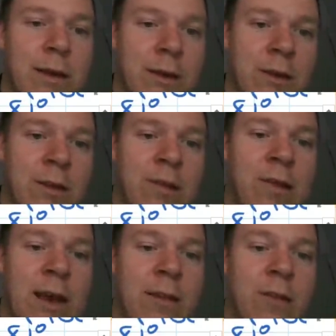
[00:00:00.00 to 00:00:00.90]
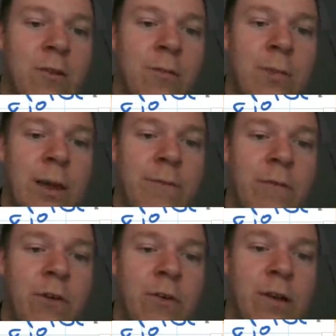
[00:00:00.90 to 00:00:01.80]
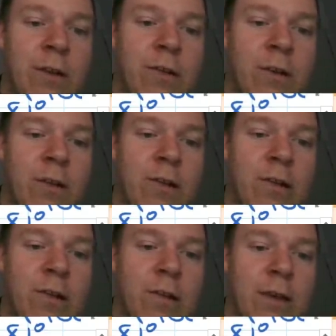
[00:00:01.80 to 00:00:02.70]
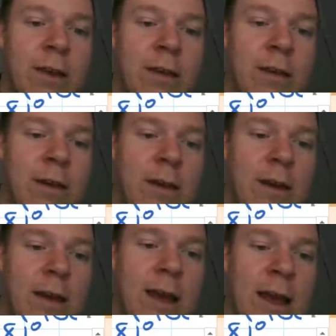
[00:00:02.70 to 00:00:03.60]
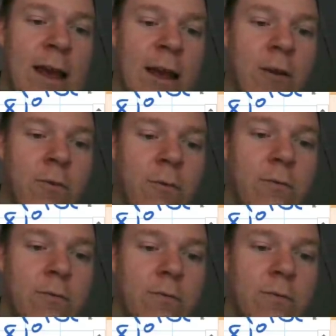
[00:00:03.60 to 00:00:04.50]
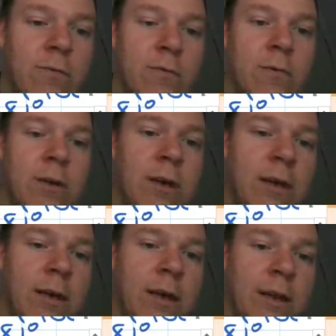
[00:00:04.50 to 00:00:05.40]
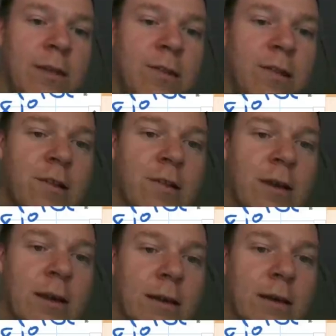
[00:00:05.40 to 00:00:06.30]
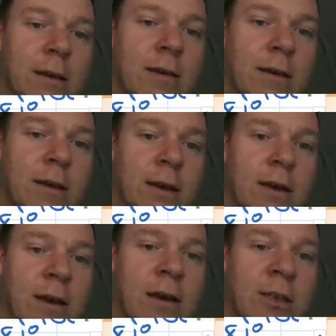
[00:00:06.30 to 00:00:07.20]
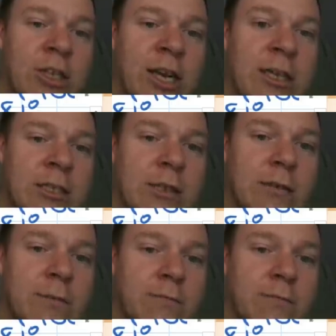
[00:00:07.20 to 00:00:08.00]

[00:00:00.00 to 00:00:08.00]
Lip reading: You can see how this could be confusing. So this is the angle and this is the adjacent.